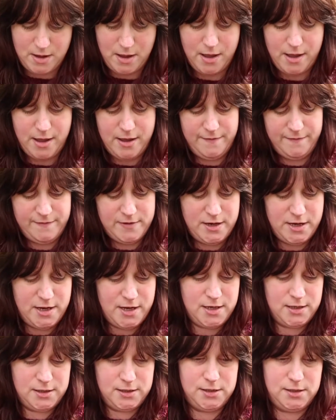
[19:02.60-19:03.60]
I have
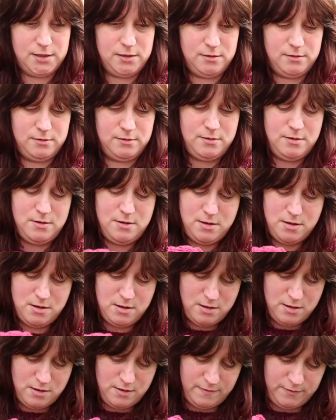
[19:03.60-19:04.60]
knit,
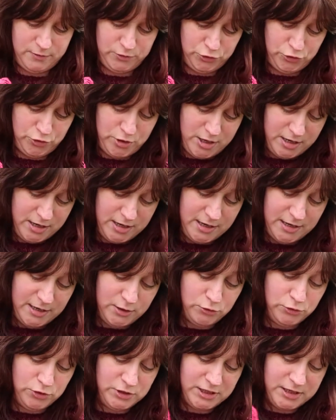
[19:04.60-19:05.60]
I'm going to try and get
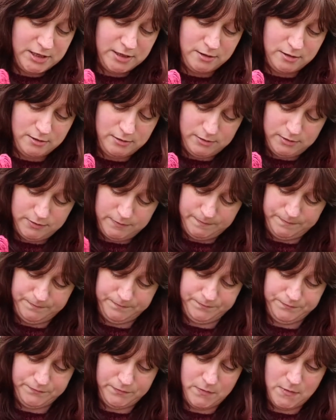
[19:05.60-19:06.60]
it untangled,
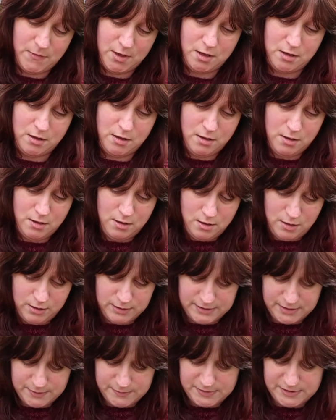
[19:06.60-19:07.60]

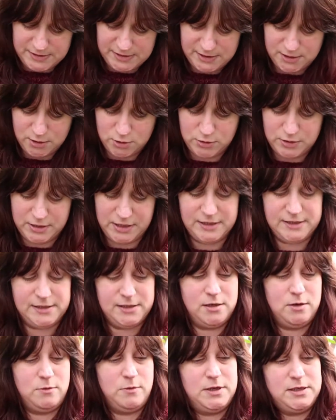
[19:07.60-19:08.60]
because I was knitting on
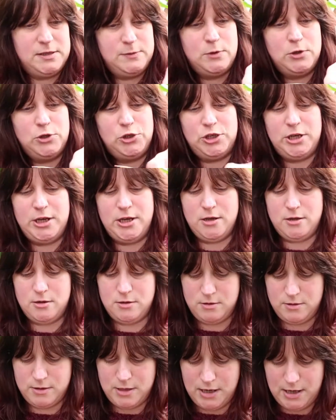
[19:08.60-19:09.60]
this whilst watching
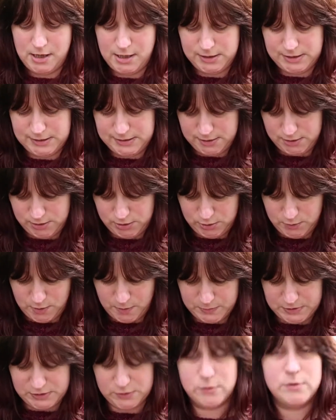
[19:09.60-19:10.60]
the last 2
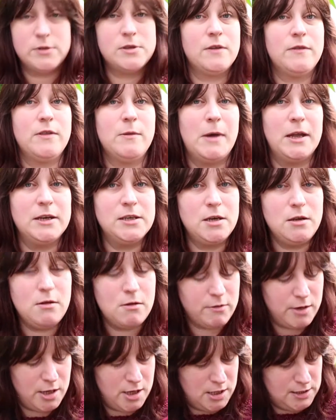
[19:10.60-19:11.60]
episodes of The
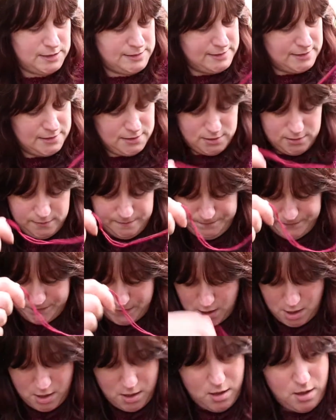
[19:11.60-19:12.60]
Mandalorian last night
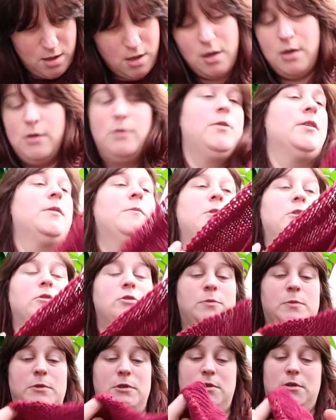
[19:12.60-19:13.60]
with my
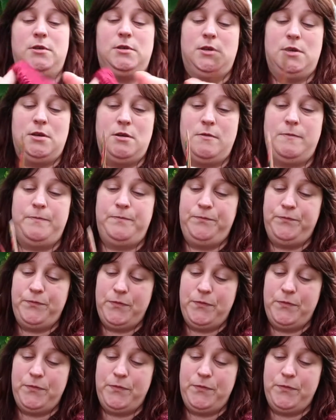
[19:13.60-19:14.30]
husband, so